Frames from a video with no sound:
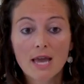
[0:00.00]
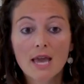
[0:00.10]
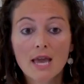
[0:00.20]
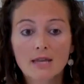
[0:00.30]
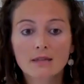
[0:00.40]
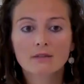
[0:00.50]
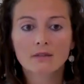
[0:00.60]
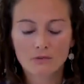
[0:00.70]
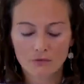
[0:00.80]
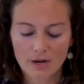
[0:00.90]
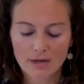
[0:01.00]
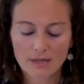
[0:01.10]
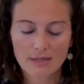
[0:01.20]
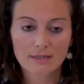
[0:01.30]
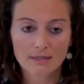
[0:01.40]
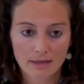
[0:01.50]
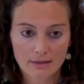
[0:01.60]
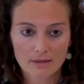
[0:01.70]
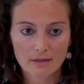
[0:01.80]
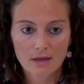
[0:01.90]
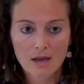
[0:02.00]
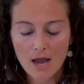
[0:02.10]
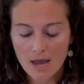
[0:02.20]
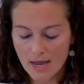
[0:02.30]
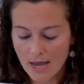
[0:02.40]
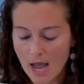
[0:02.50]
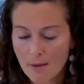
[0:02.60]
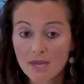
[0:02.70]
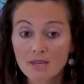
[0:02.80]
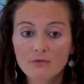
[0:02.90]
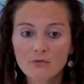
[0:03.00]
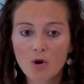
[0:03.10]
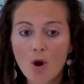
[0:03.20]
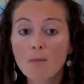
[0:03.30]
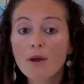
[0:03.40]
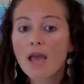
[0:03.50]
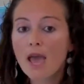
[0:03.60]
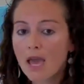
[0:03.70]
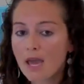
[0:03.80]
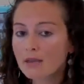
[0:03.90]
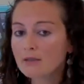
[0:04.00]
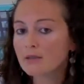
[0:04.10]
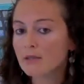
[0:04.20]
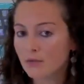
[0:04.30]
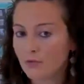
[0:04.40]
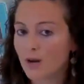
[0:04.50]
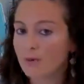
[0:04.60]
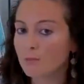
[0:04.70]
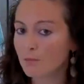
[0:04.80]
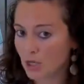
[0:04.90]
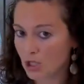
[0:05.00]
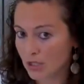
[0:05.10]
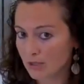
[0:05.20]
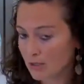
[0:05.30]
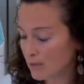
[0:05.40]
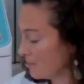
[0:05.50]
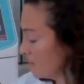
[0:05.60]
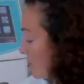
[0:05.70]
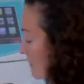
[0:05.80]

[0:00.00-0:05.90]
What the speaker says: 8 different cassettes coming from 8 different patients.